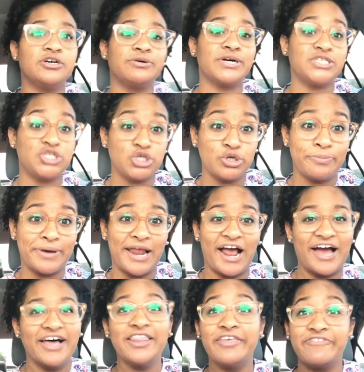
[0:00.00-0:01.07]
know about you, but
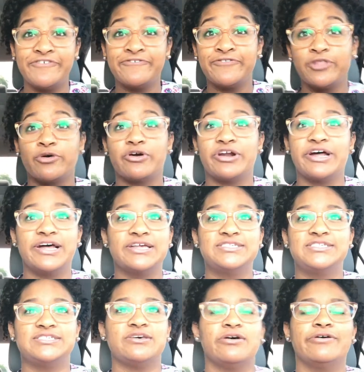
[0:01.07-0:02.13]
I live in Florida,
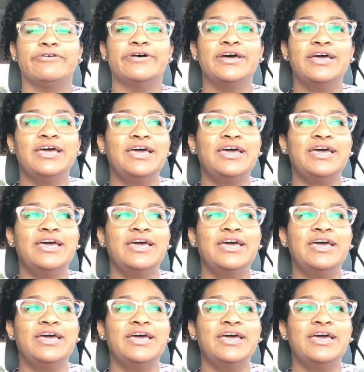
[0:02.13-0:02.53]
so